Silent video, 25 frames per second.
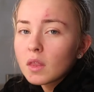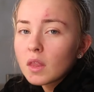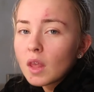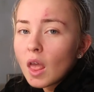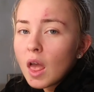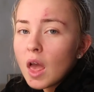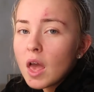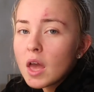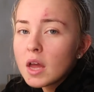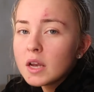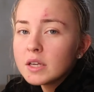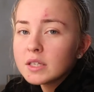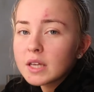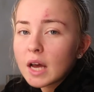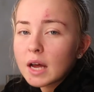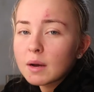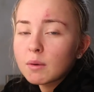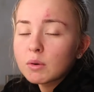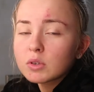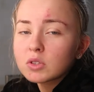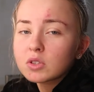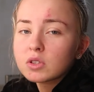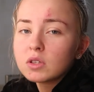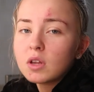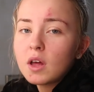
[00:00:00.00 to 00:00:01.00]
And
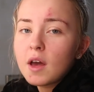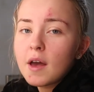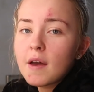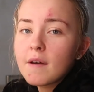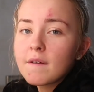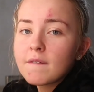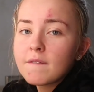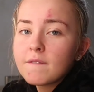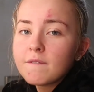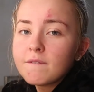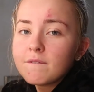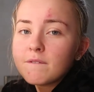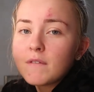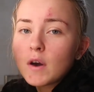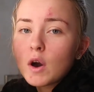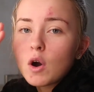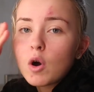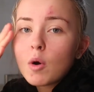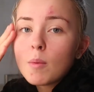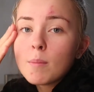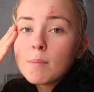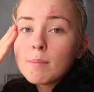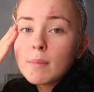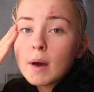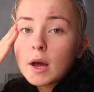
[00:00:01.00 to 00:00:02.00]
I was going to
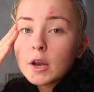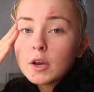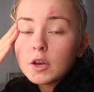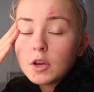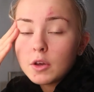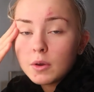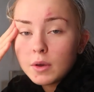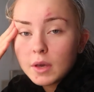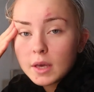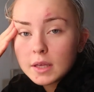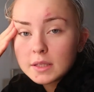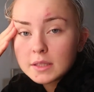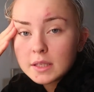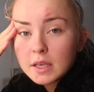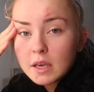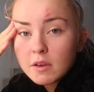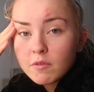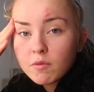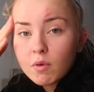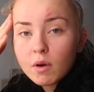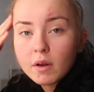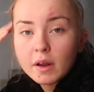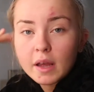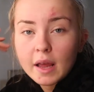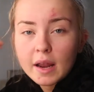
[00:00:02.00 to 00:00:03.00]
film my New Year's
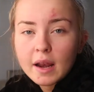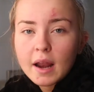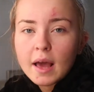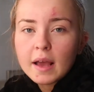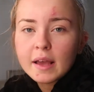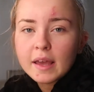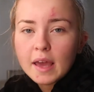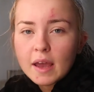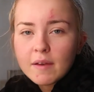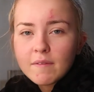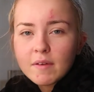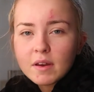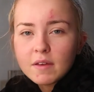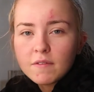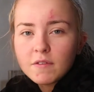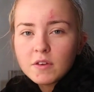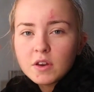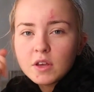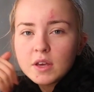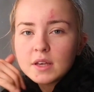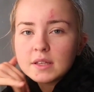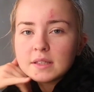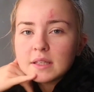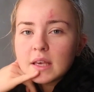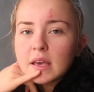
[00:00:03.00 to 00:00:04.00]
Eve one, getting ready for
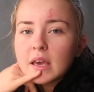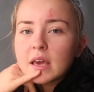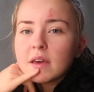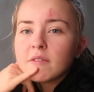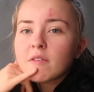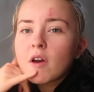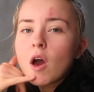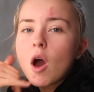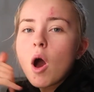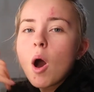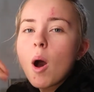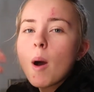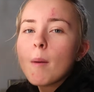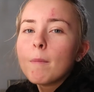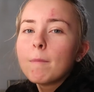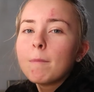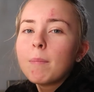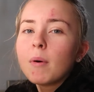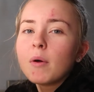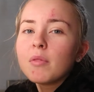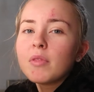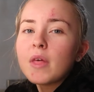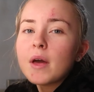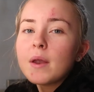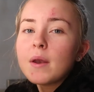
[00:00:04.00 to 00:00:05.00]
New Year's Eve.
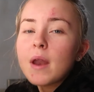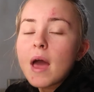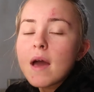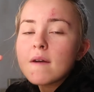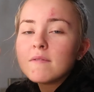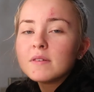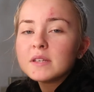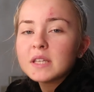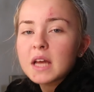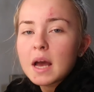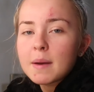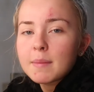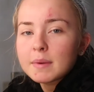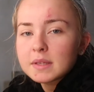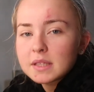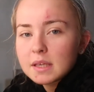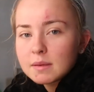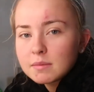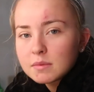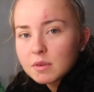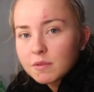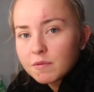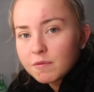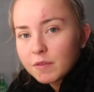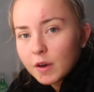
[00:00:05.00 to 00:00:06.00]
But then every time I
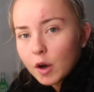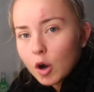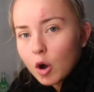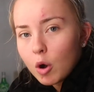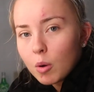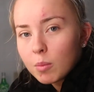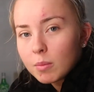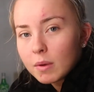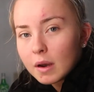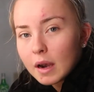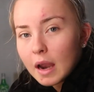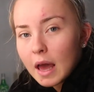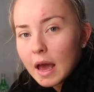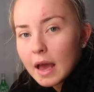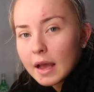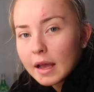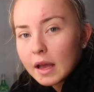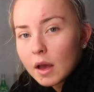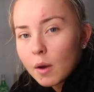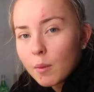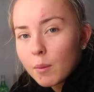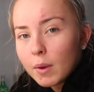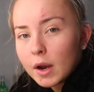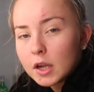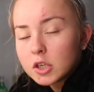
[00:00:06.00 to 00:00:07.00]
seem to film,
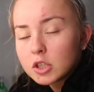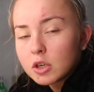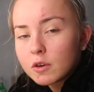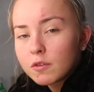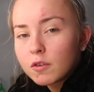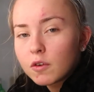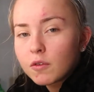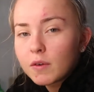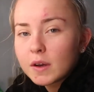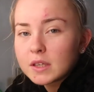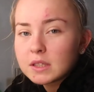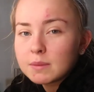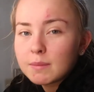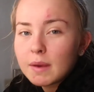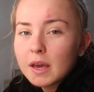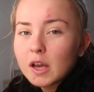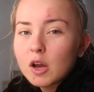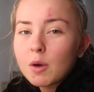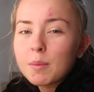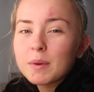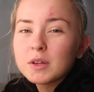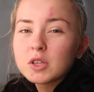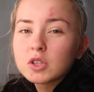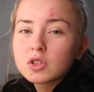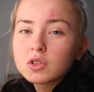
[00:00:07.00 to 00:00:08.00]
like when I do a full face
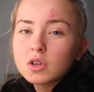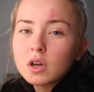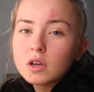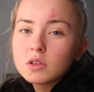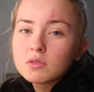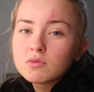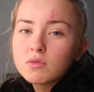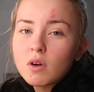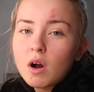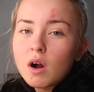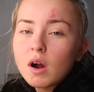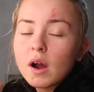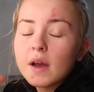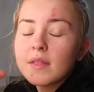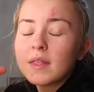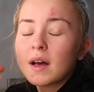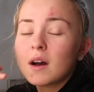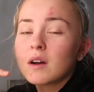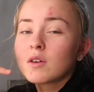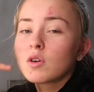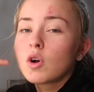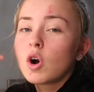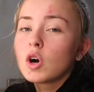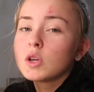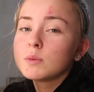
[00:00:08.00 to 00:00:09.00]
makeup, it just goes wrong and
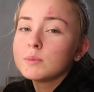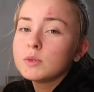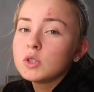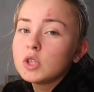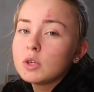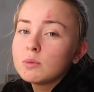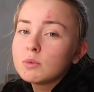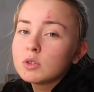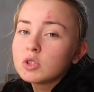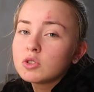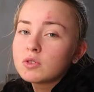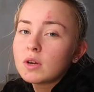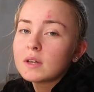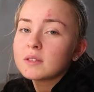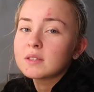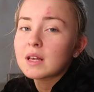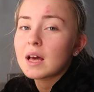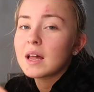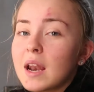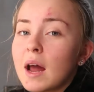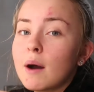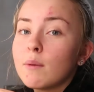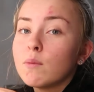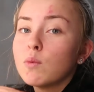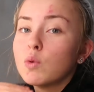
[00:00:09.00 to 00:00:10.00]
that would cause me too much stress
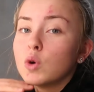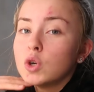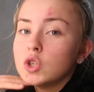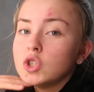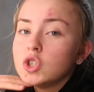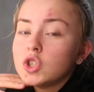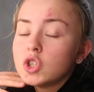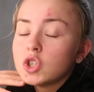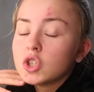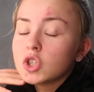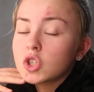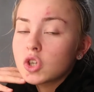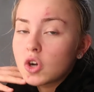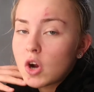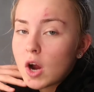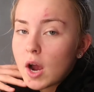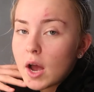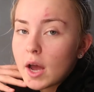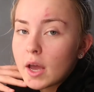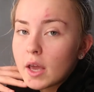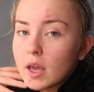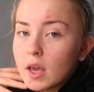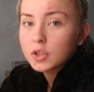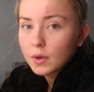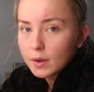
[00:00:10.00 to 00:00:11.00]
and I would just
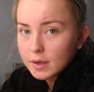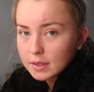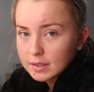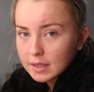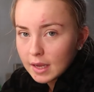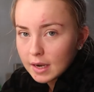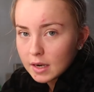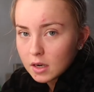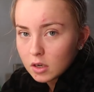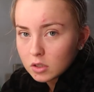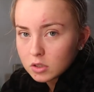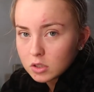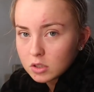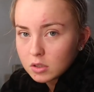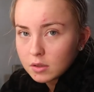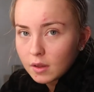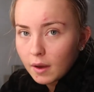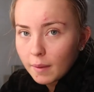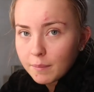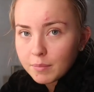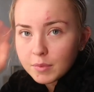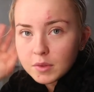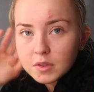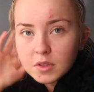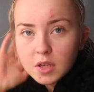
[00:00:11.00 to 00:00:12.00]
cry. So I decided not to do
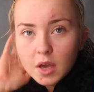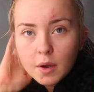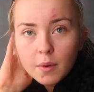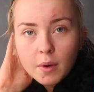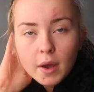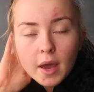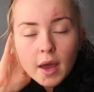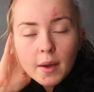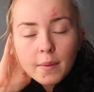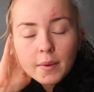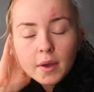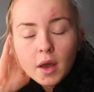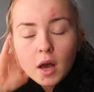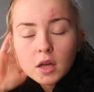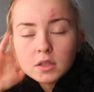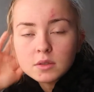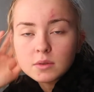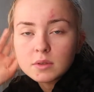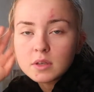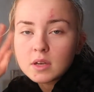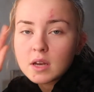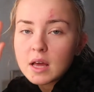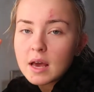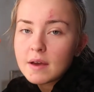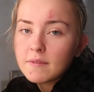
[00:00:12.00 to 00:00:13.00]
that. So here we are
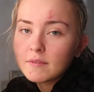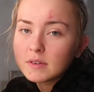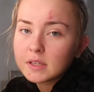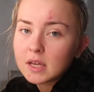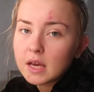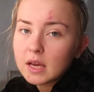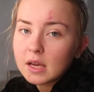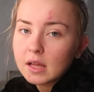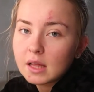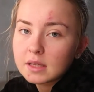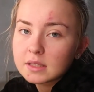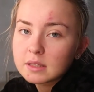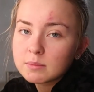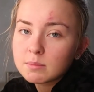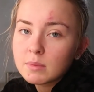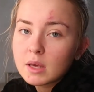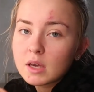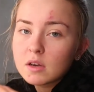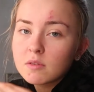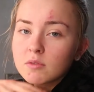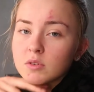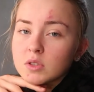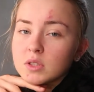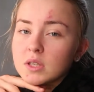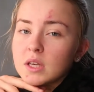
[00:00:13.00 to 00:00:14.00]
doing an everyday classic
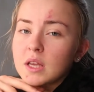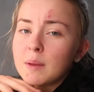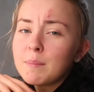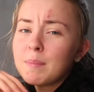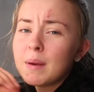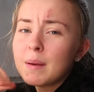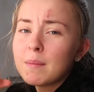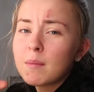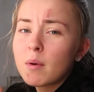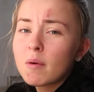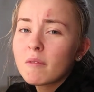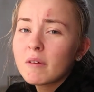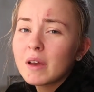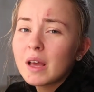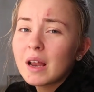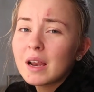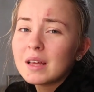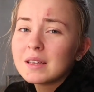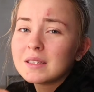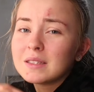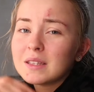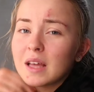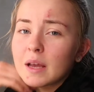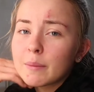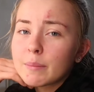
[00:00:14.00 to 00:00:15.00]
makeup routine, a bit more
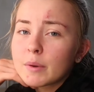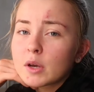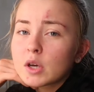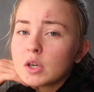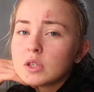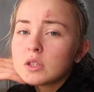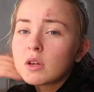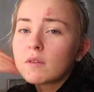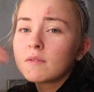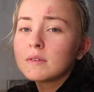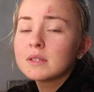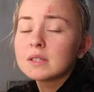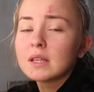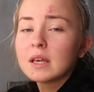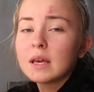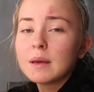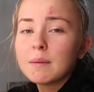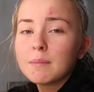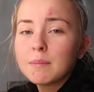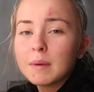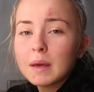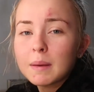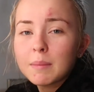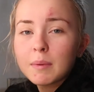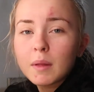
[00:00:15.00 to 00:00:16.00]
realistic, because
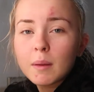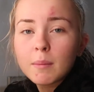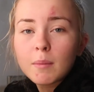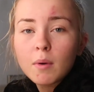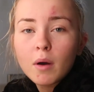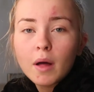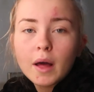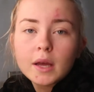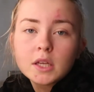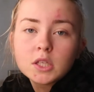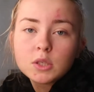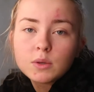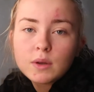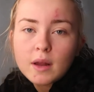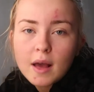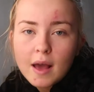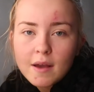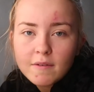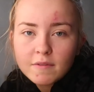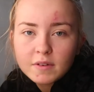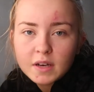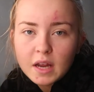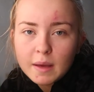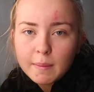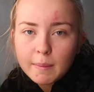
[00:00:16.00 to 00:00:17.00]
obviously people are more likely to do an
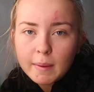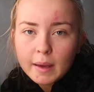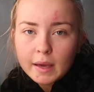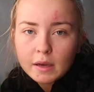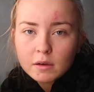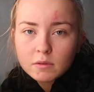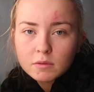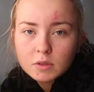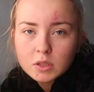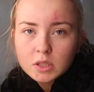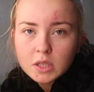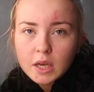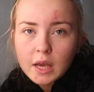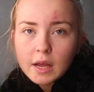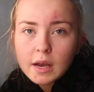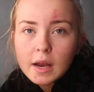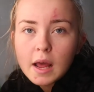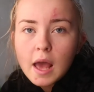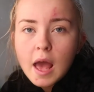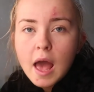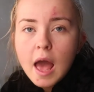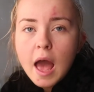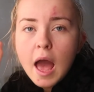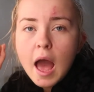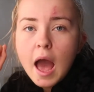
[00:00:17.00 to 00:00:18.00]
everyday makeup routine.
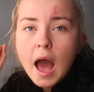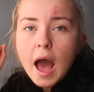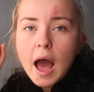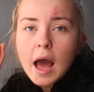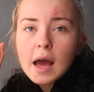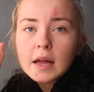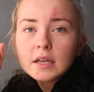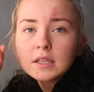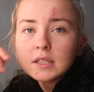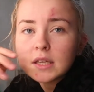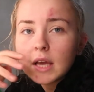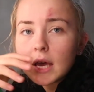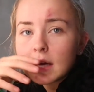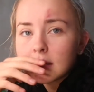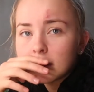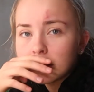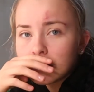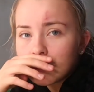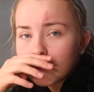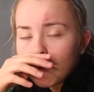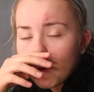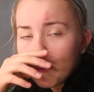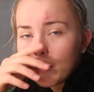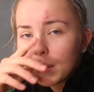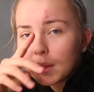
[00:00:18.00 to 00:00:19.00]
And yes,
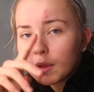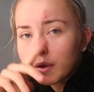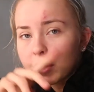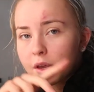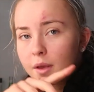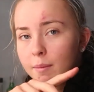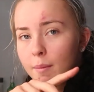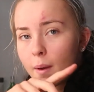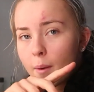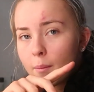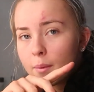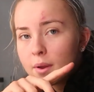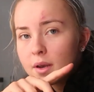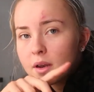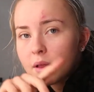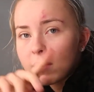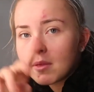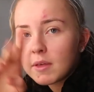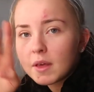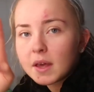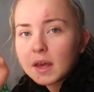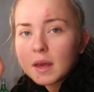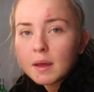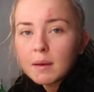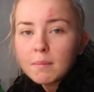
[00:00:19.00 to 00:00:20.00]
you're probably looking at my window
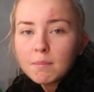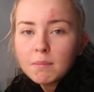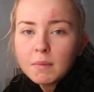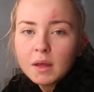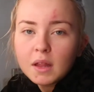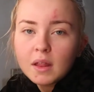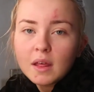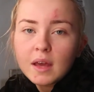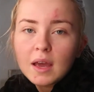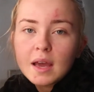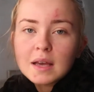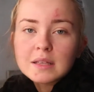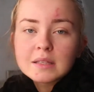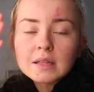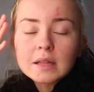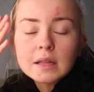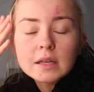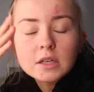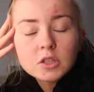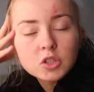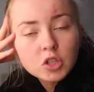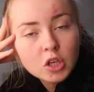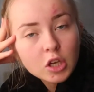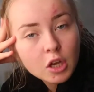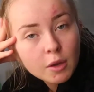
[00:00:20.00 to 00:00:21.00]
thinking, Millie, it's
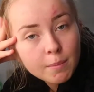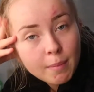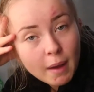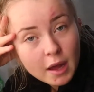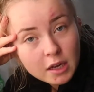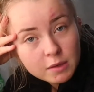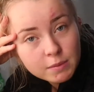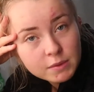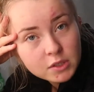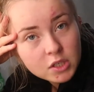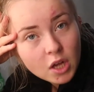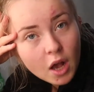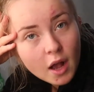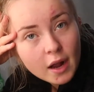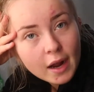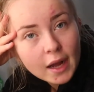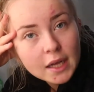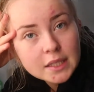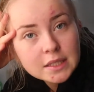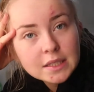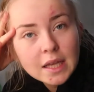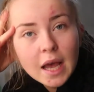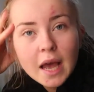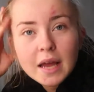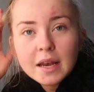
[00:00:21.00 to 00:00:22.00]
literally about to be dark
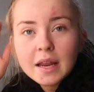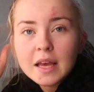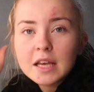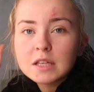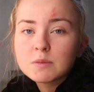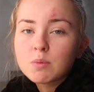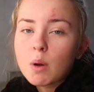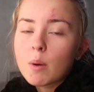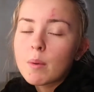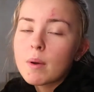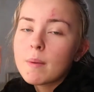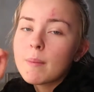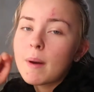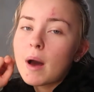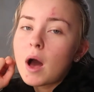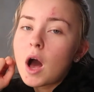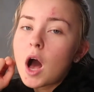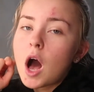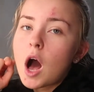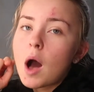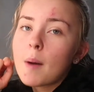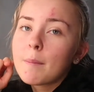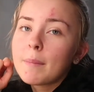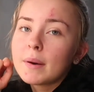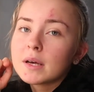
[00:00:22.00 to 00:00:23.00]
outside. It is probably about
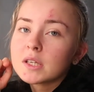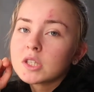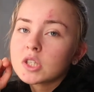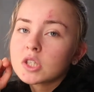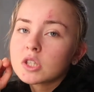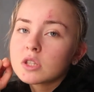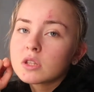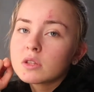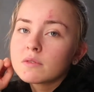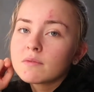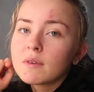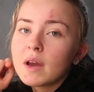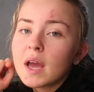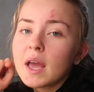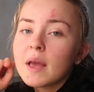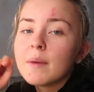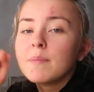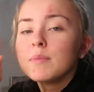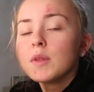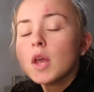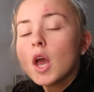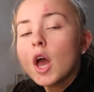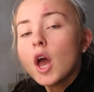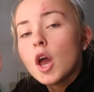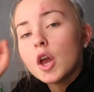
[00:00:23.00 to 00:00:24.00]
3:30.
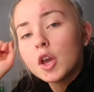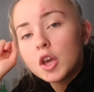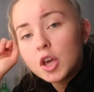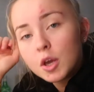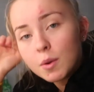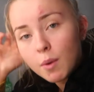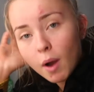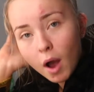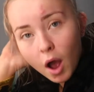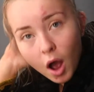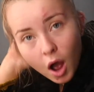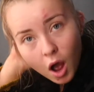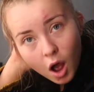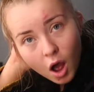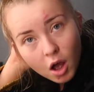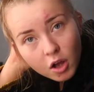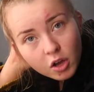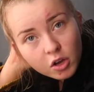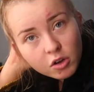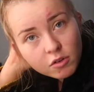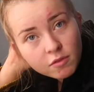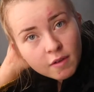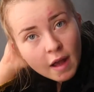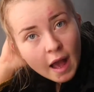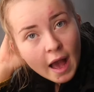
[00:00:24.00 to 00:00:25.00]
You are
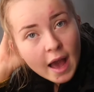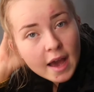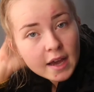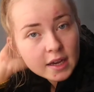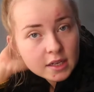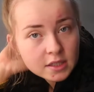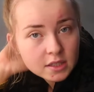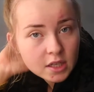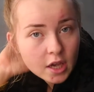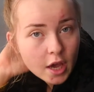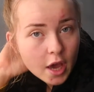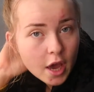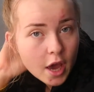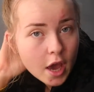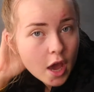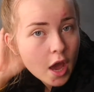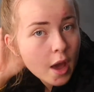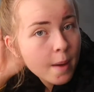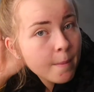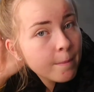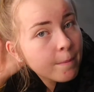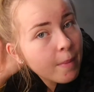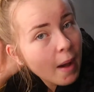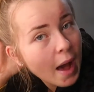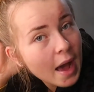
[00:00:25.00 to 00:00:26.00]
correct,
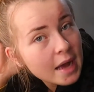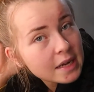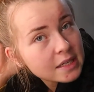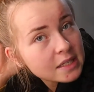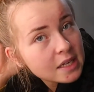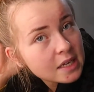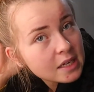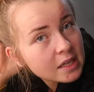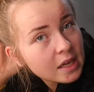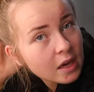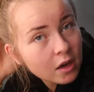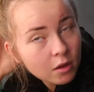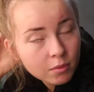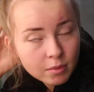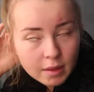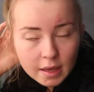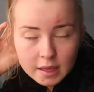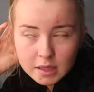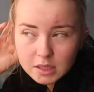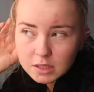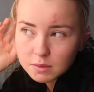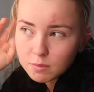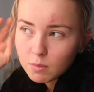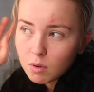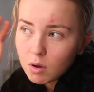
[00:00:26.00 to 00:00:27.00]
but I did get up
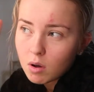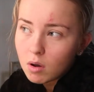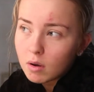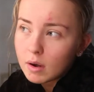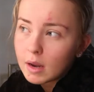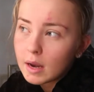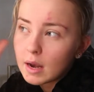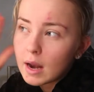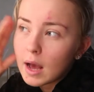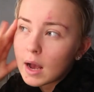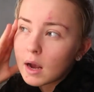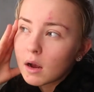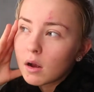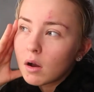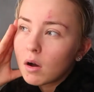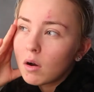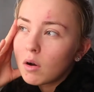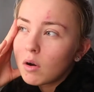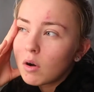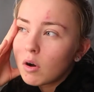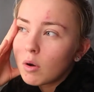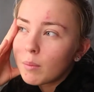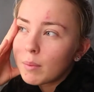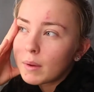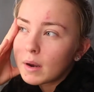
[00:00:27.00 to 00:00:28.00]
late this morning. I got
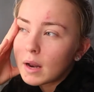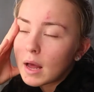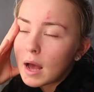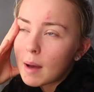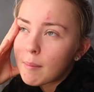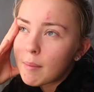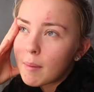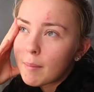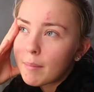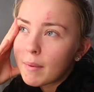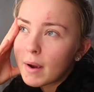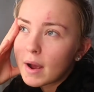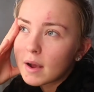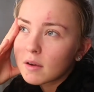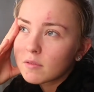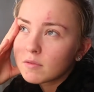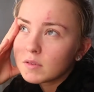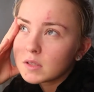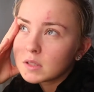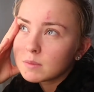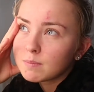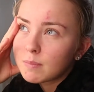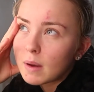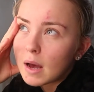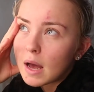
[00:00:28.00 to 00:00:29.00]
up and had my
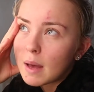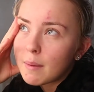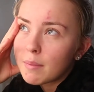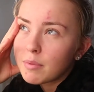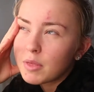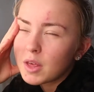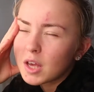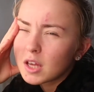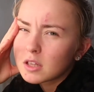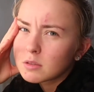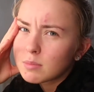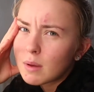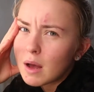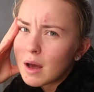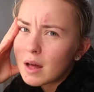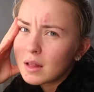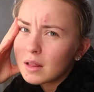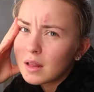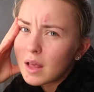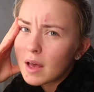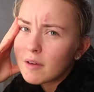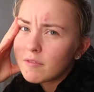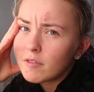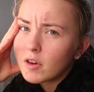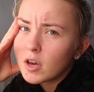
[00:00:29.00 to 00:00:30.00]
breakfast by, I think it's about
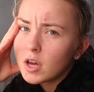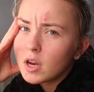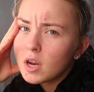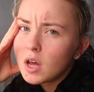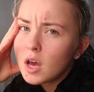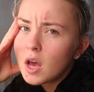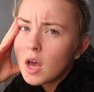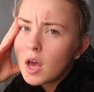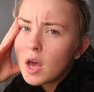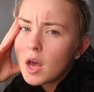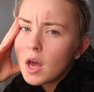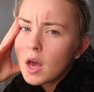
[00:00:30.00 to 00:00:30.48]
11.